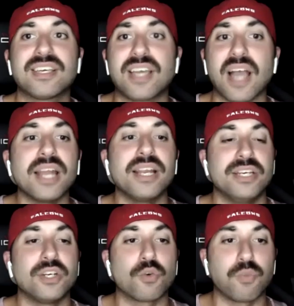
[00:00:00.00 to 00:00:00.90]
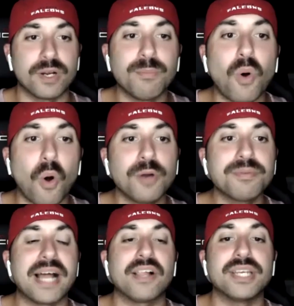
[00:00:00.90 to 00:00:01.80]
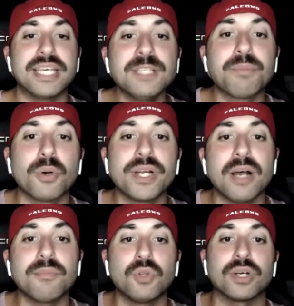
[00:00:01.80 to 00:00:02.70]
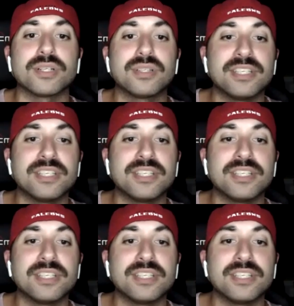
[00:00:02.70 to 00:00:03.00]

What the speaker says: got incredible arm talent. He's putting up, look,